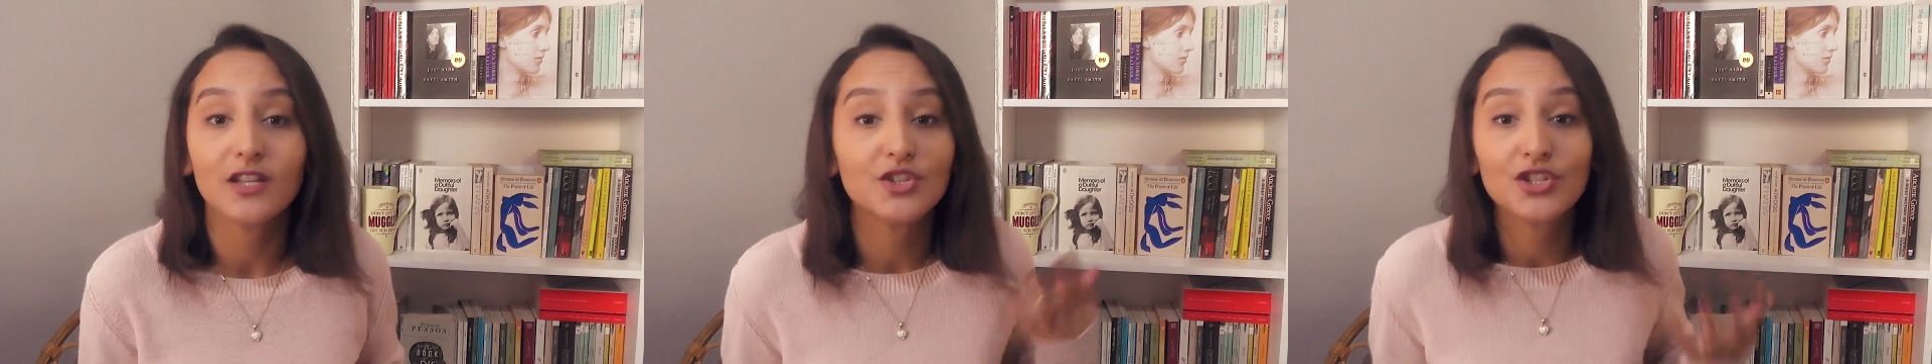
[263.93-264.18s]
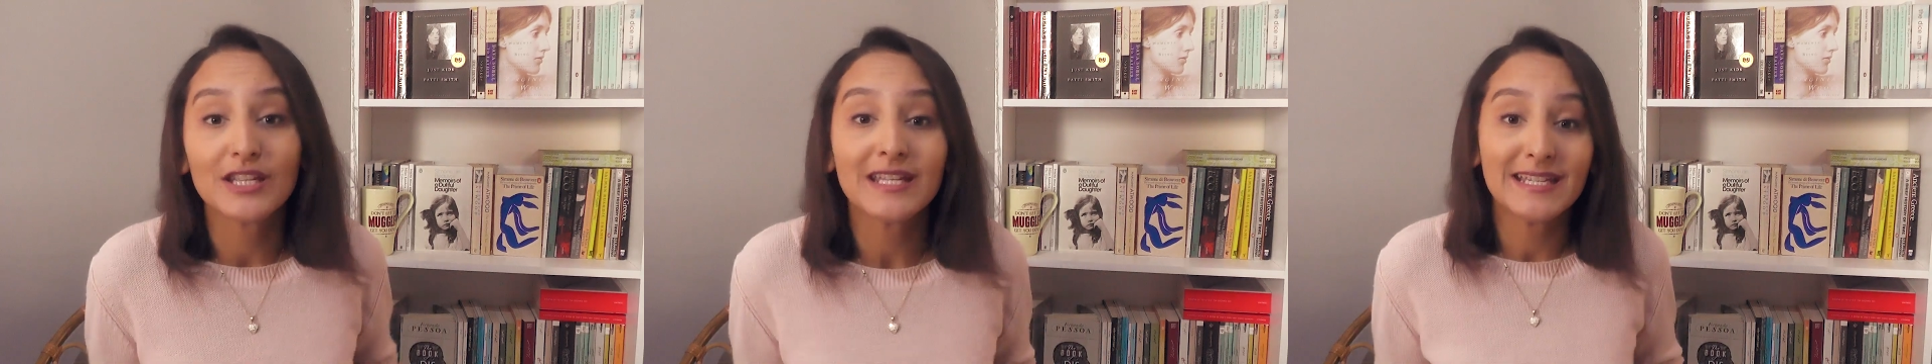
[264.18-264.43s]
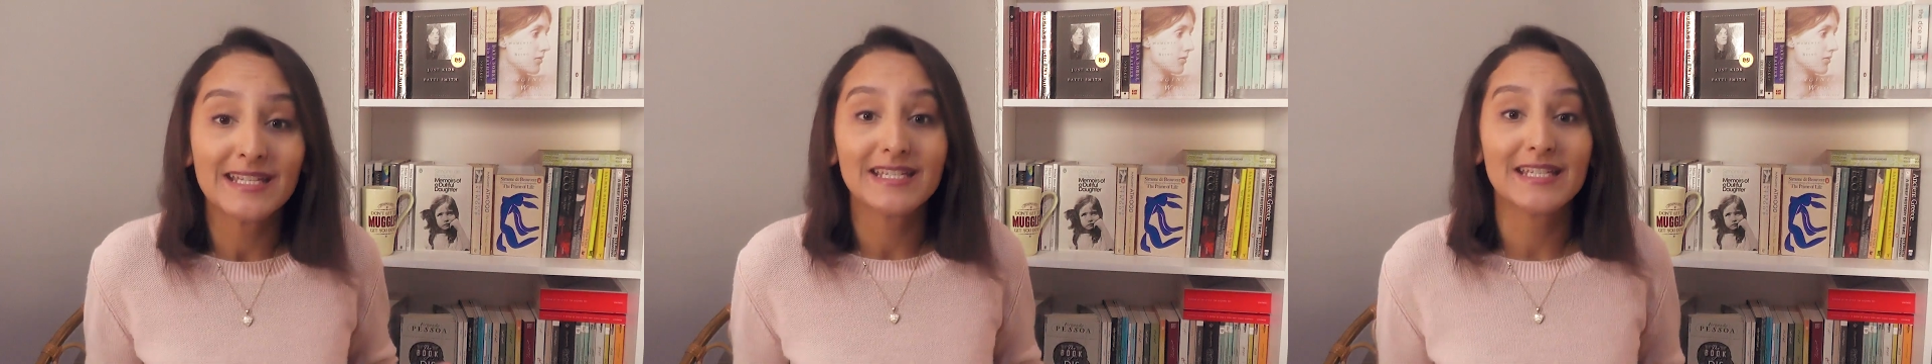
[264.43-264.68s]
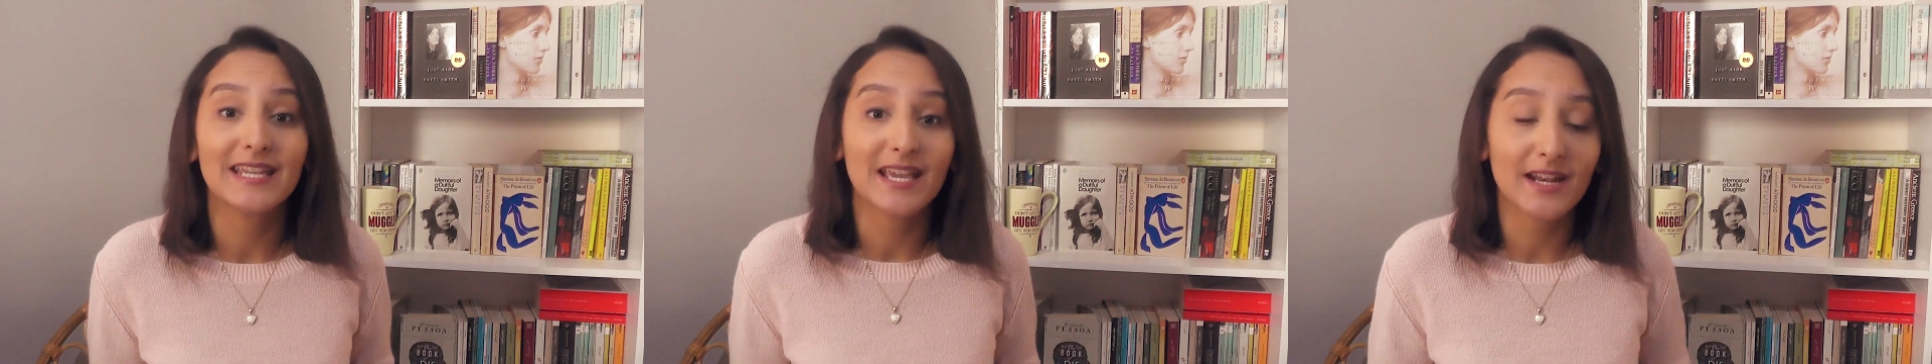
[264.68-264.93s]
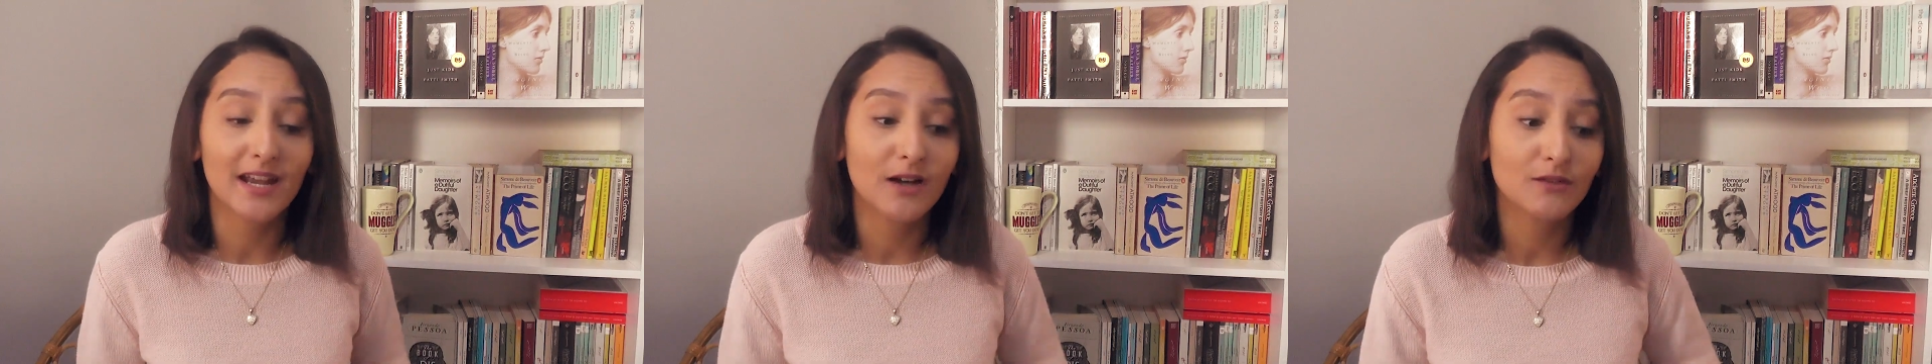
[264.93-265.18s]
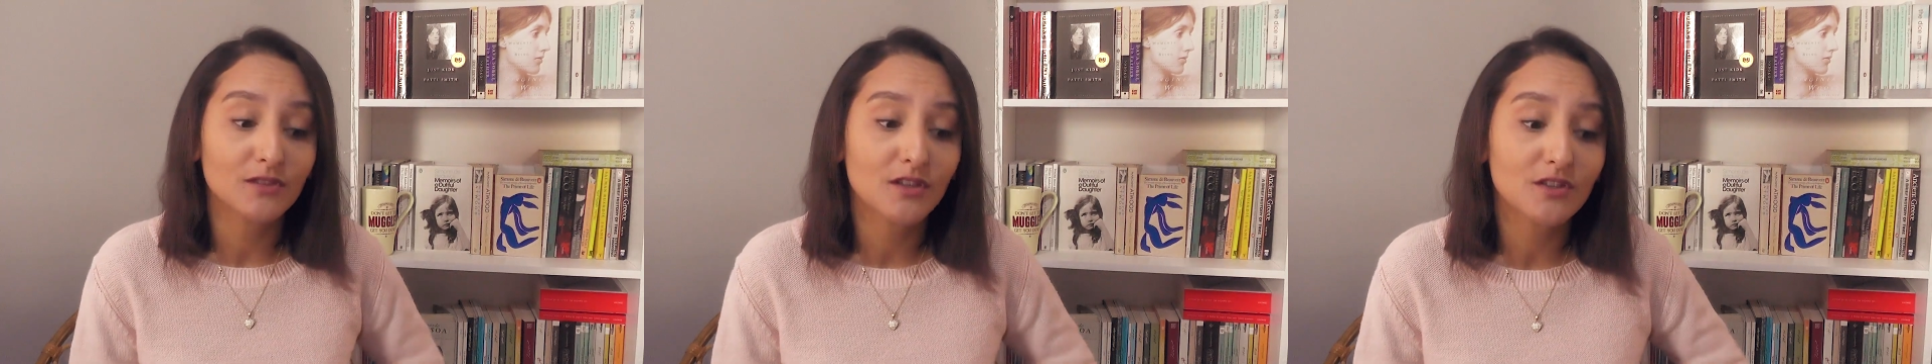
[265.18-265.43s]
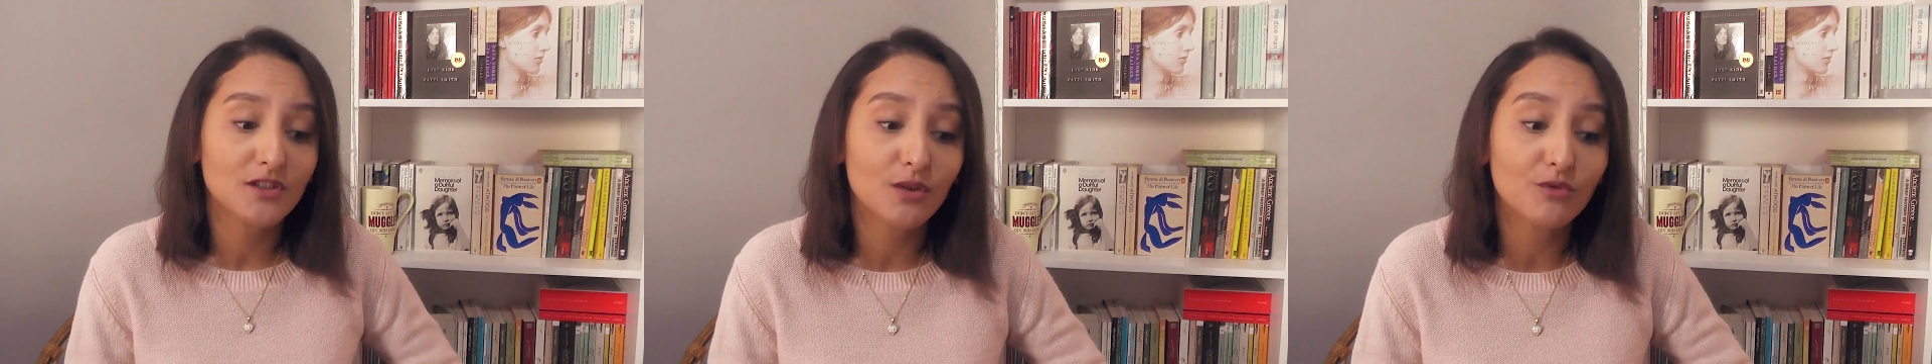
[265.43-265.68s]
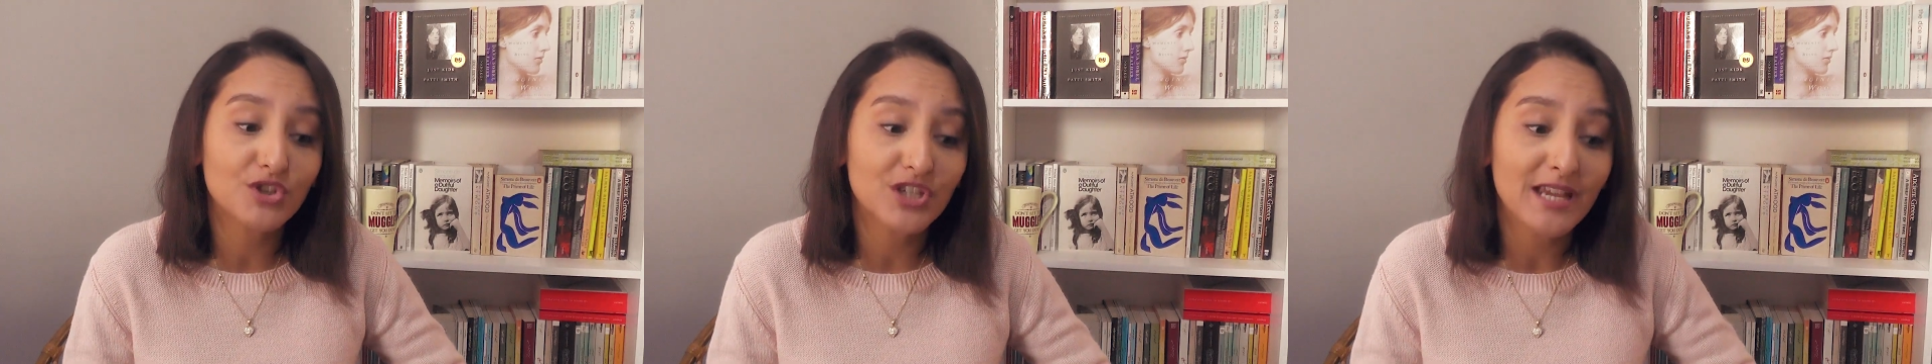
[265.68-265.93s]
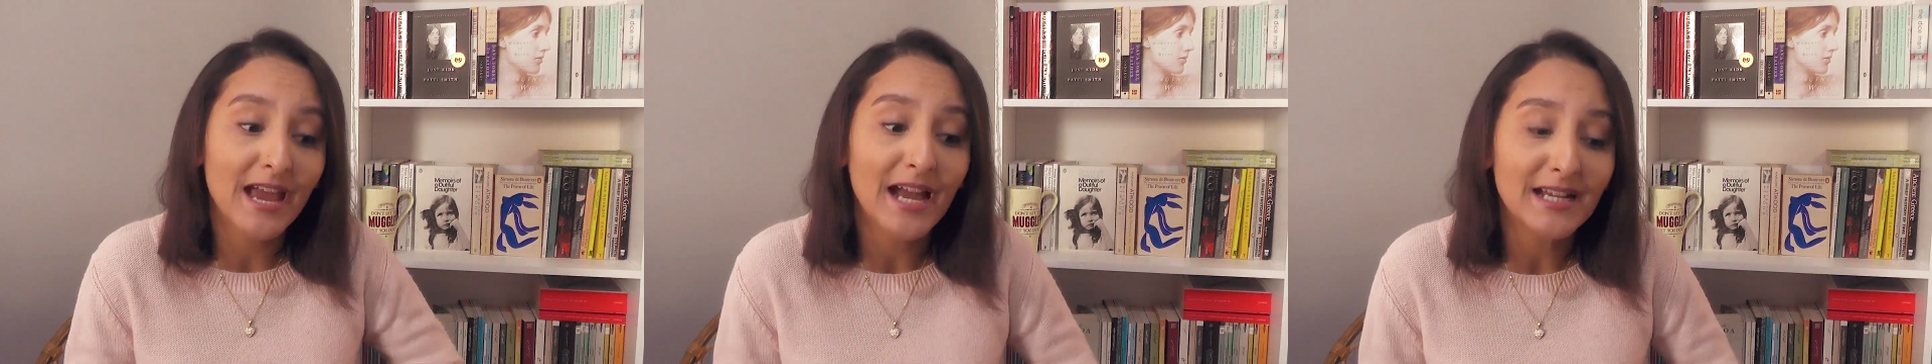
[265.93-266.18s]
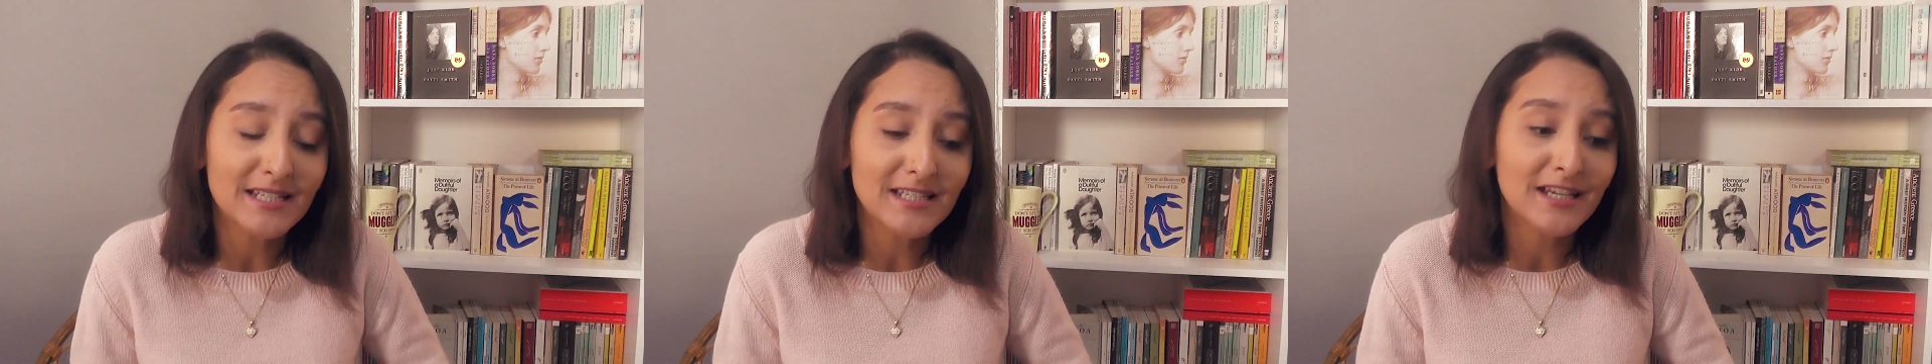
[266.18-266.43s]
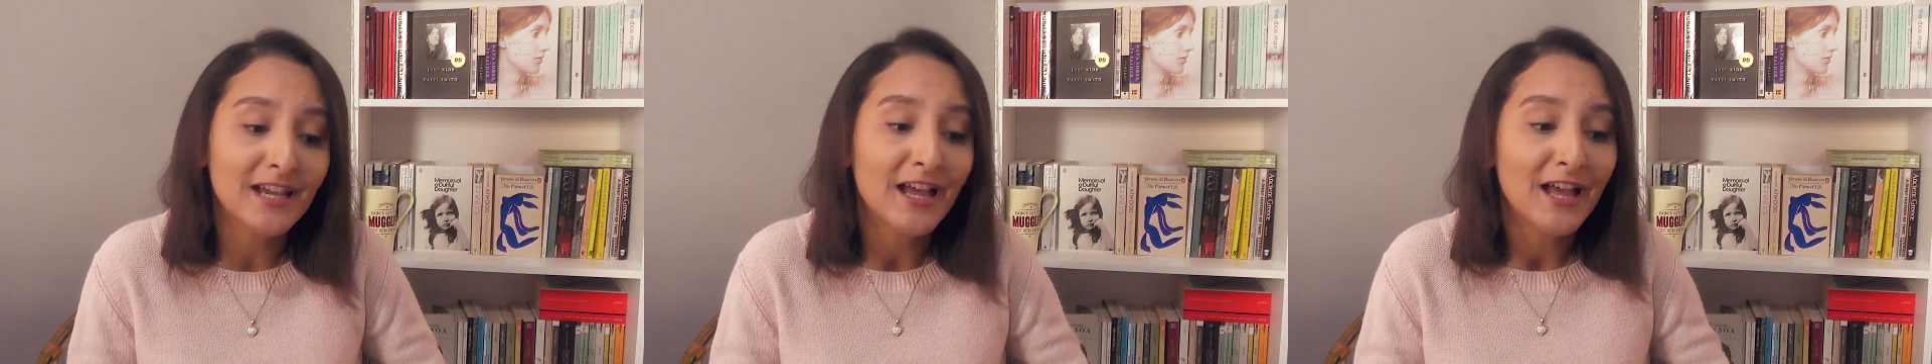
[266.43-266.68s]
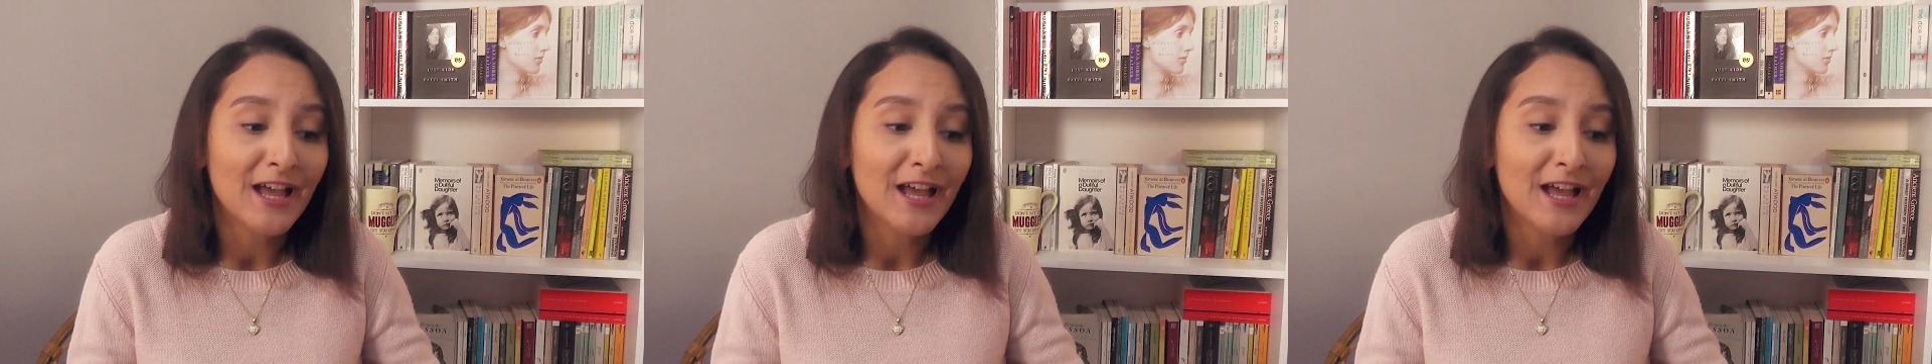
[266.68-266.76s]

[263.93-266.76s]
and she needed to get out. So she had to